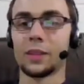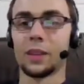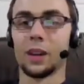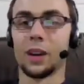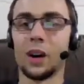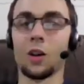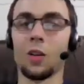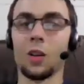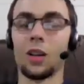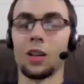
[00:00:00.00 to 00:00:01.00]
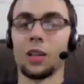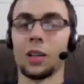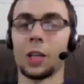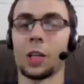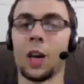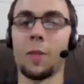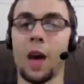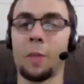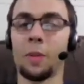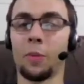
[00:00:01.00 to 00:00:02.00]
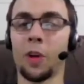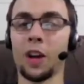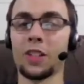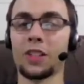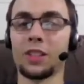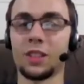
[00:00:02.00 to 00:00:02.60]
Uh-oh. Come at me, bruz.